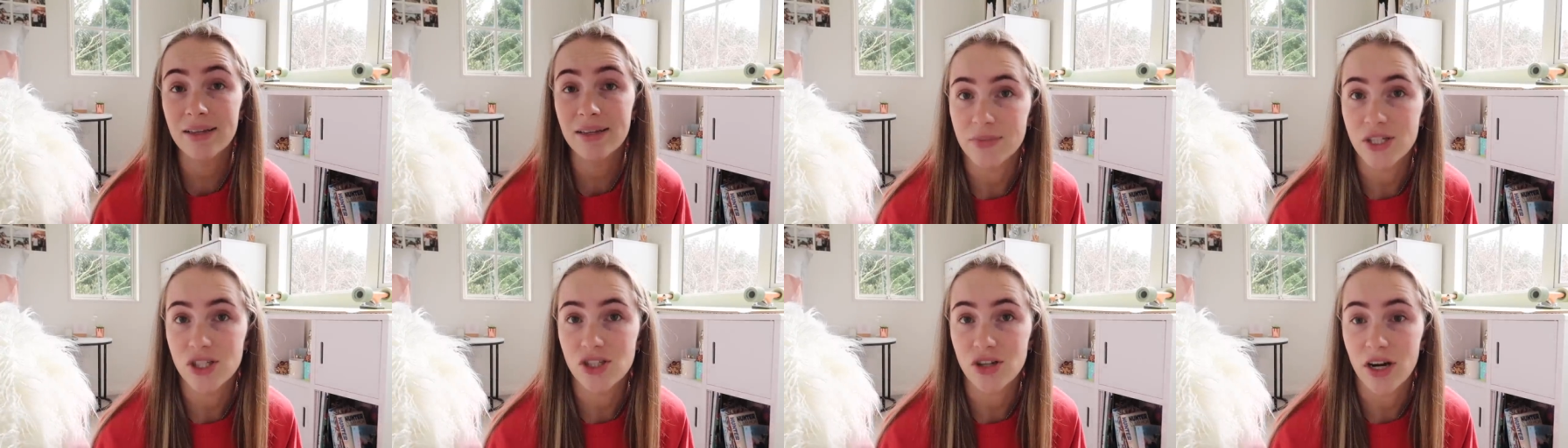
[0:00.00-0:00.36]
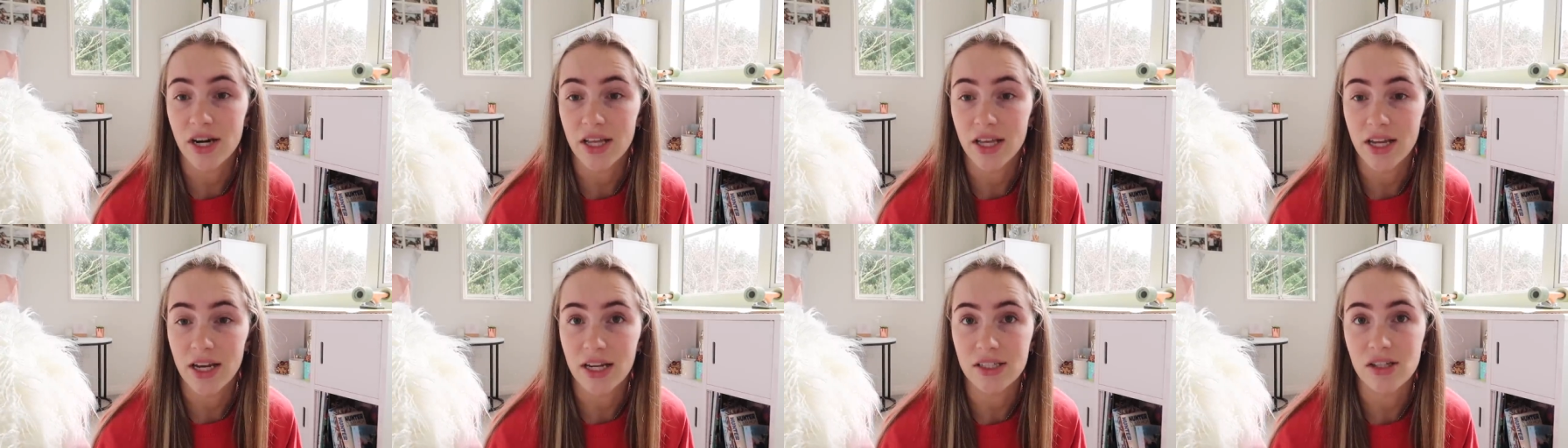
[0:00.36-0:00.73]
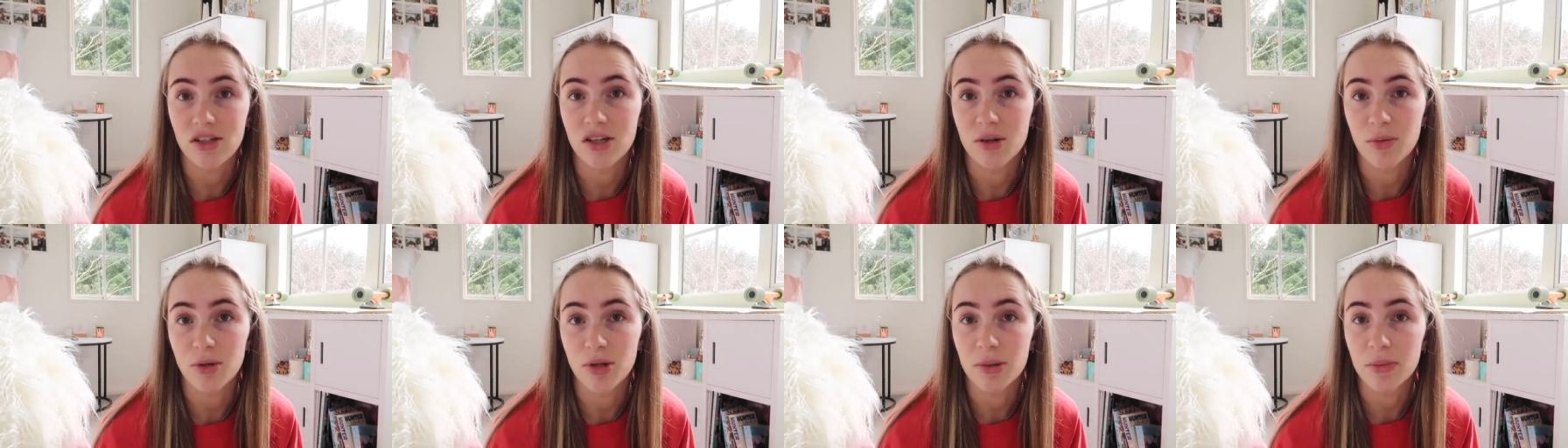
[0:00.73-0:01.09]
I'm just trying to get like a
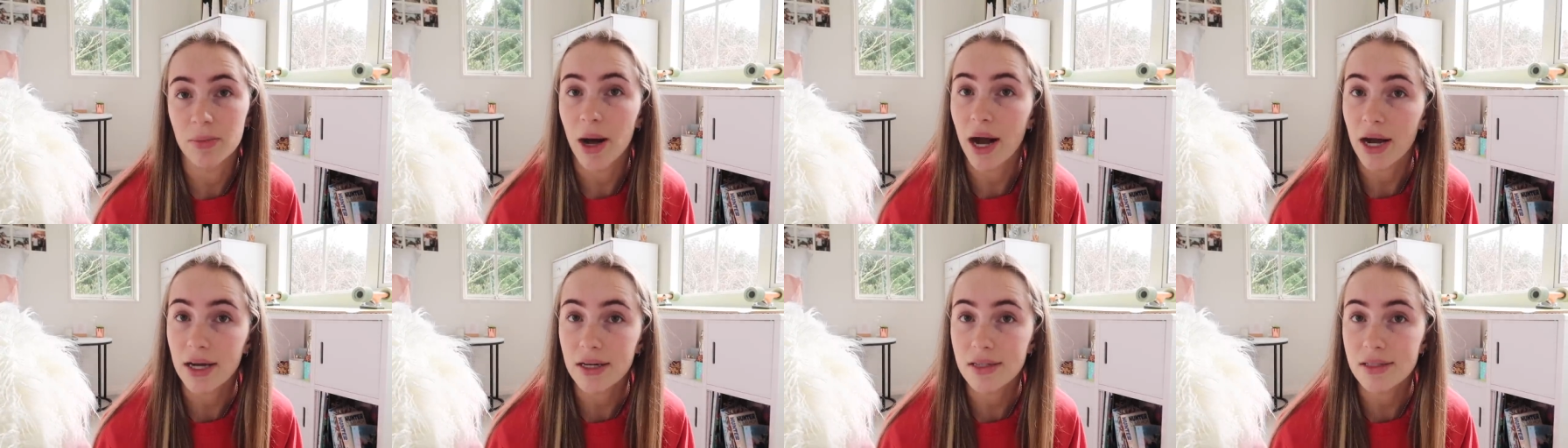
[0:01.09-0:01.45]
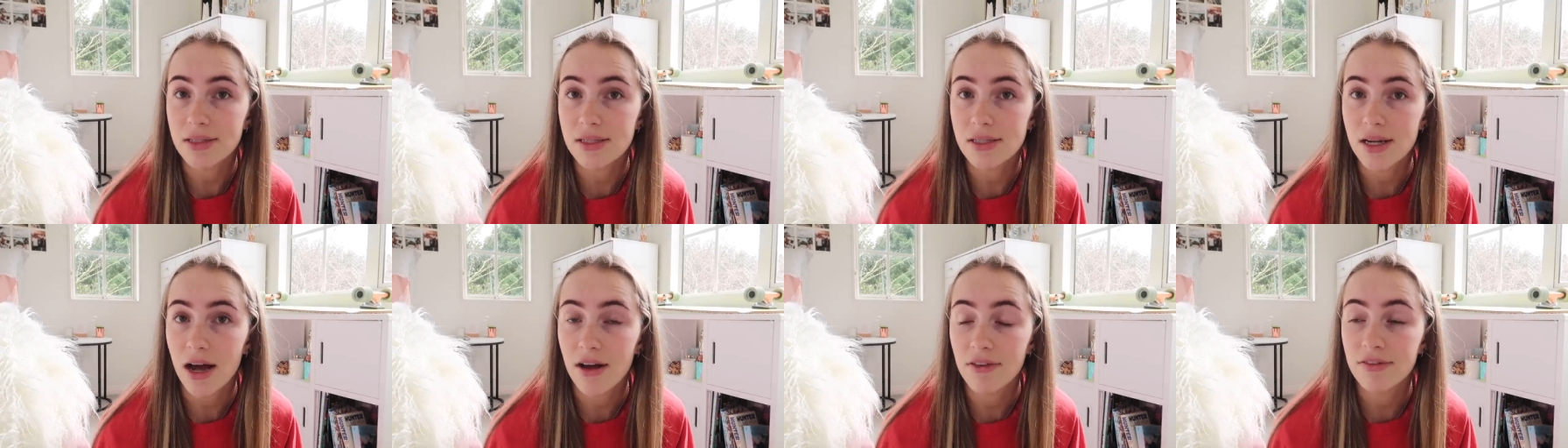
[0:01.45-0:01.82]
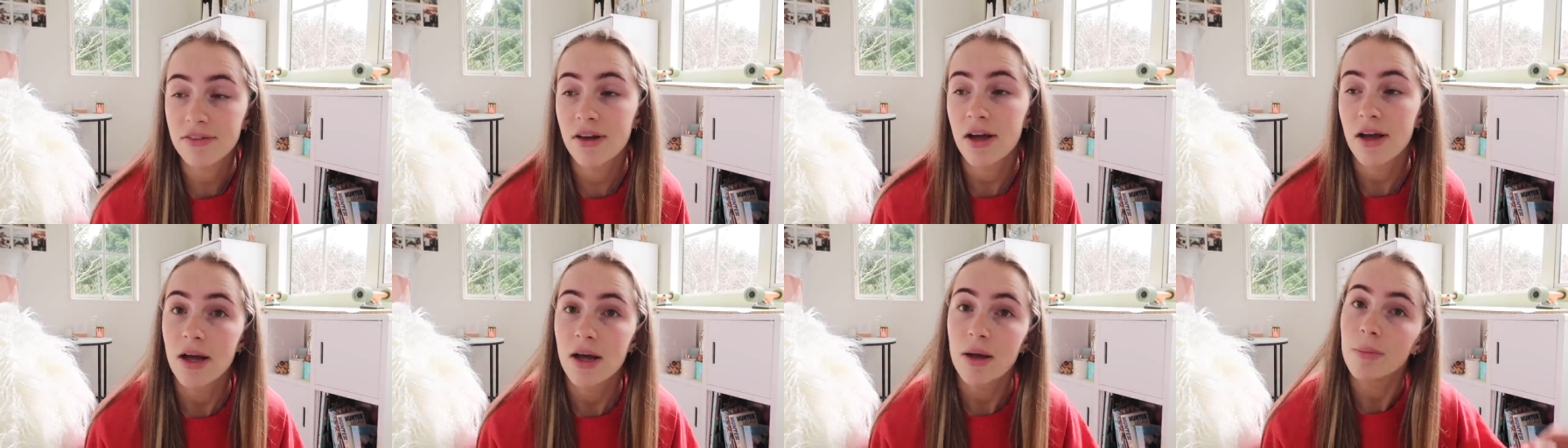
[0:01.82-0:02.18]
grip on the market and
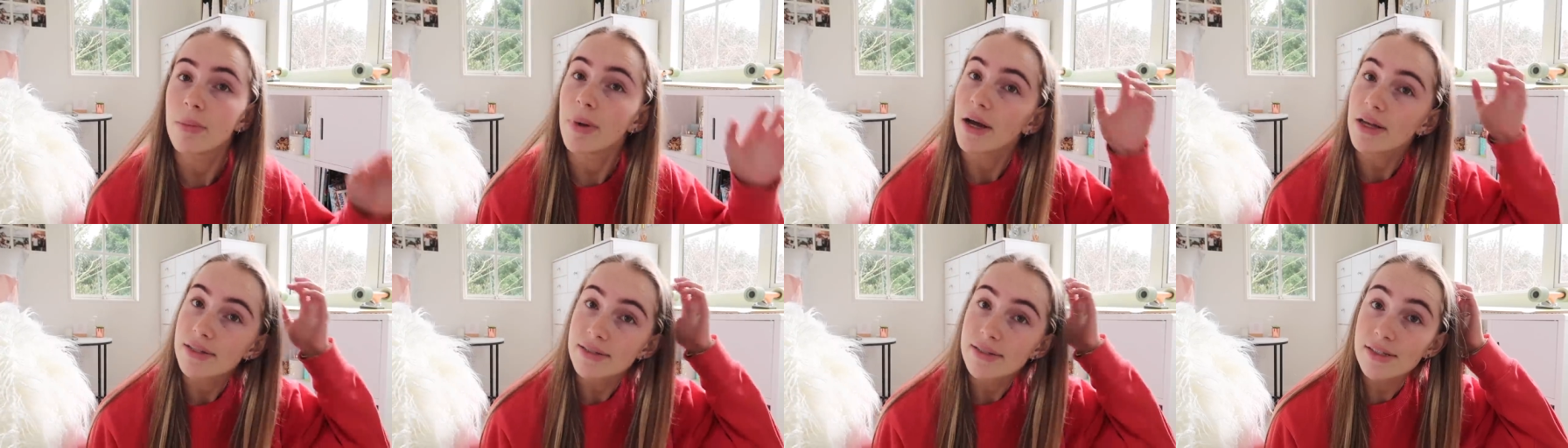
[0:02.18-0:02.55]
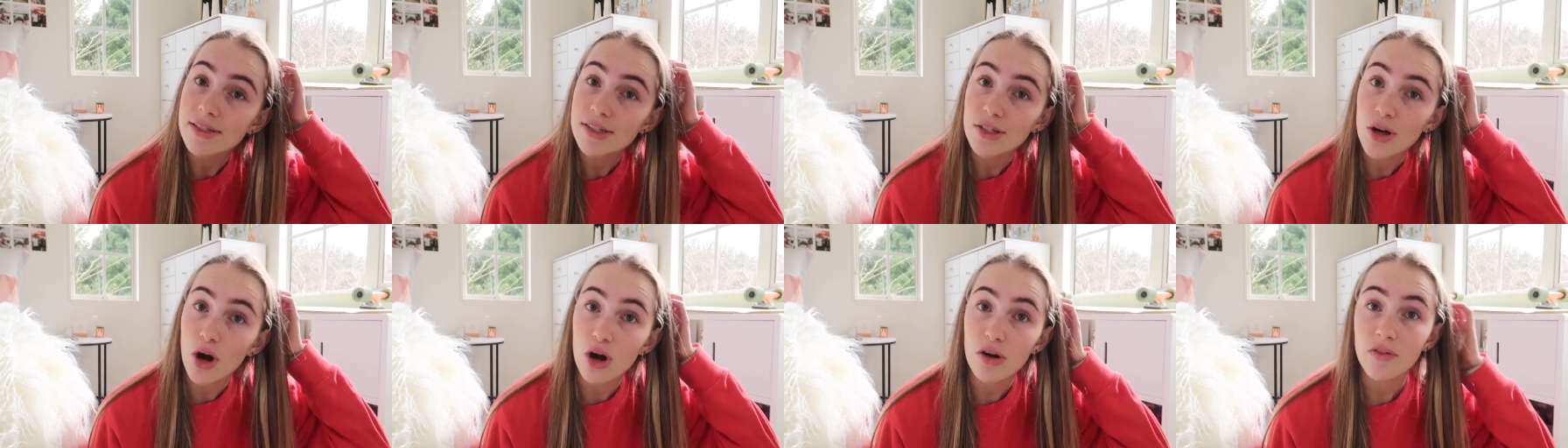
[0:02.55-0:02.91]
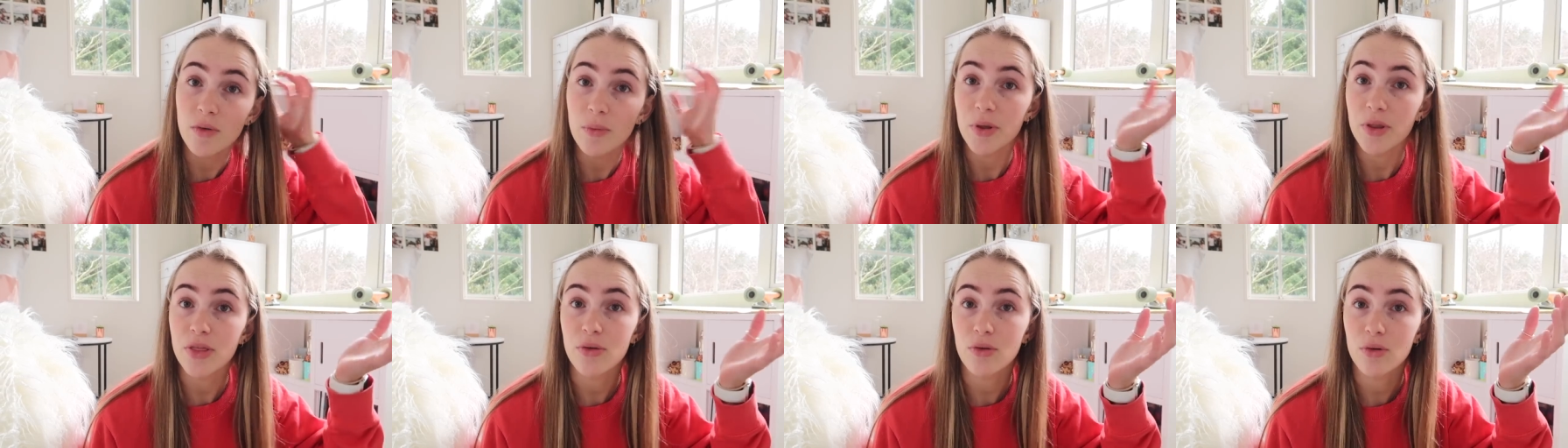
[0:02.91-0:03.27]
stuff, but since
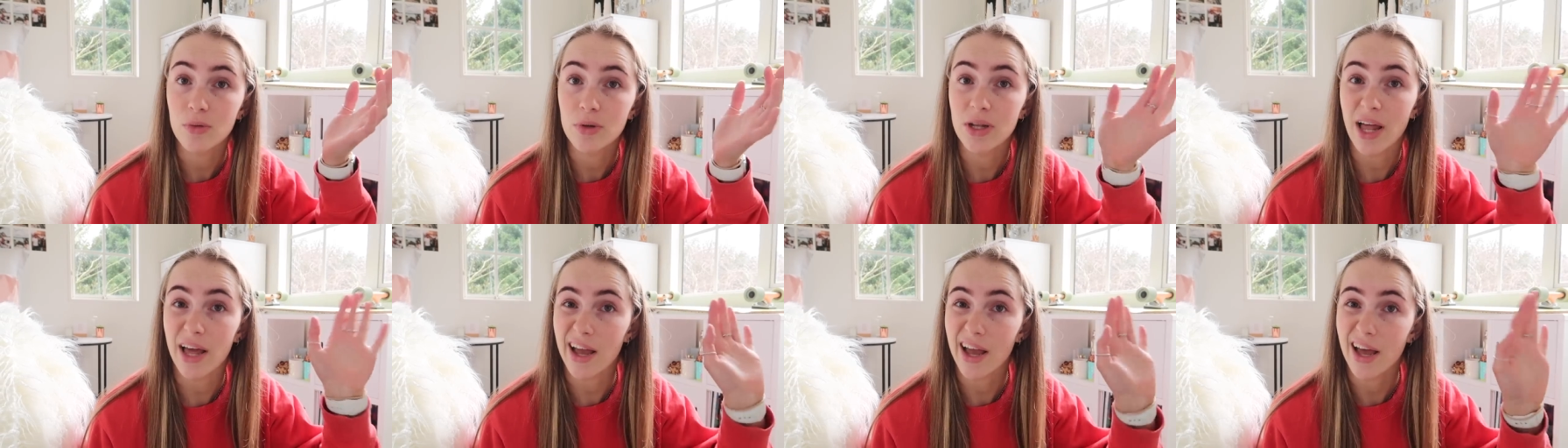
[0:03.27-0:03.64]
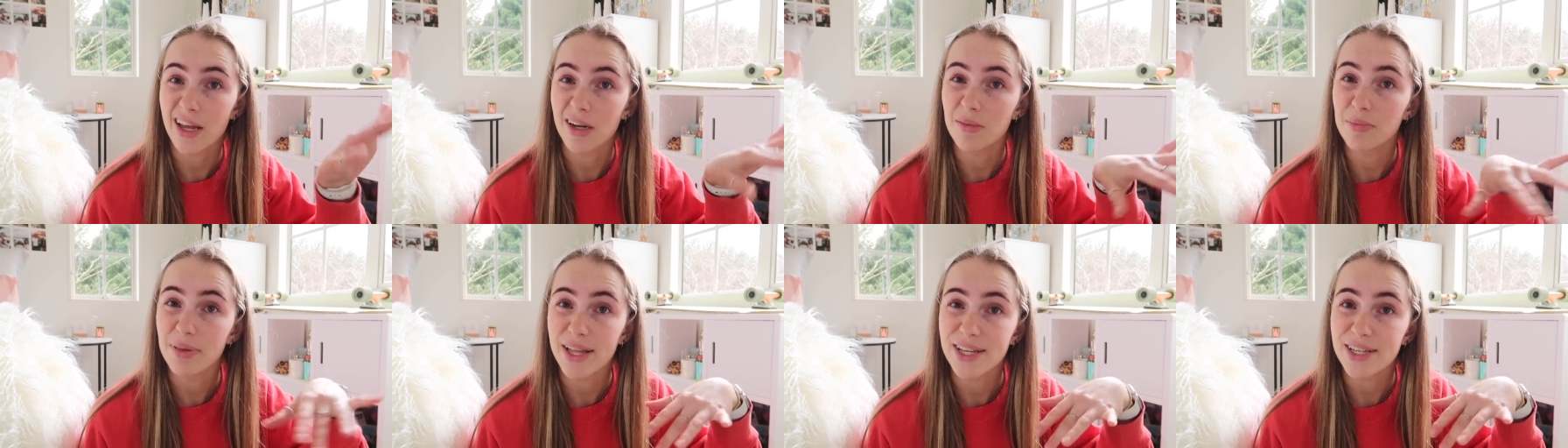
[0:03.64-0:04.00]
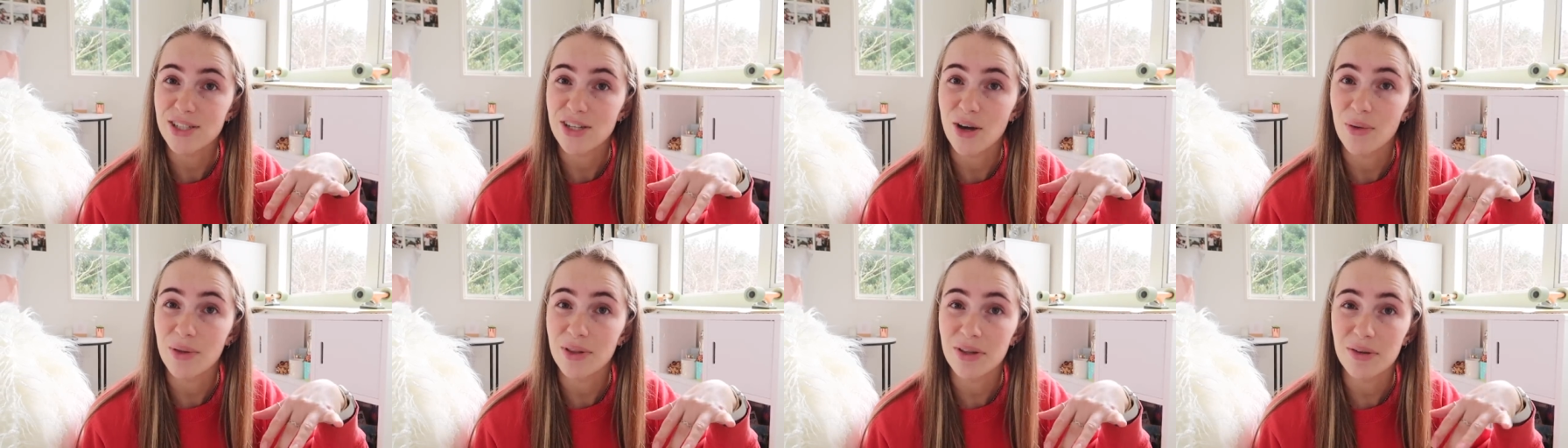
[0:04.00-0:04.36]
COVID we thought it would like kind of
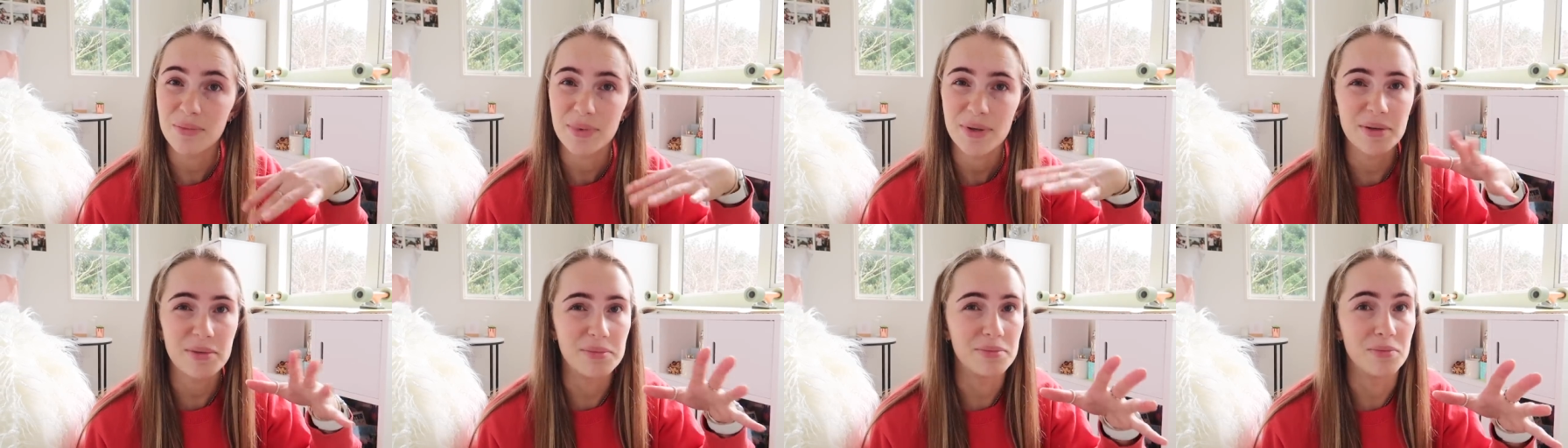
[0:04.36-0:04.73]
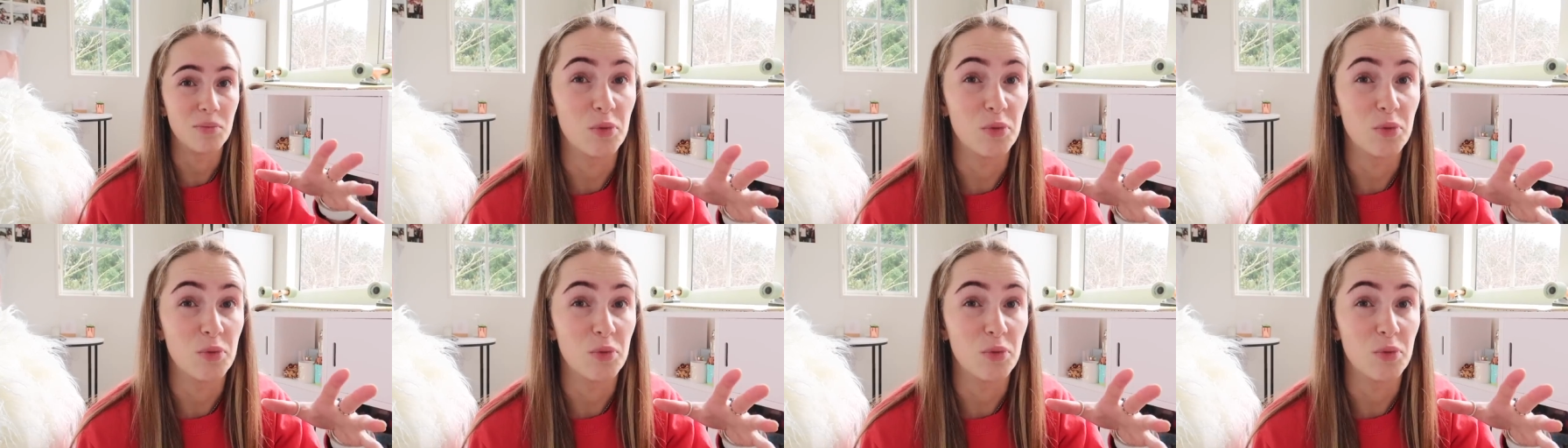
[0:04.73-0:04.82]
plateau a little bit.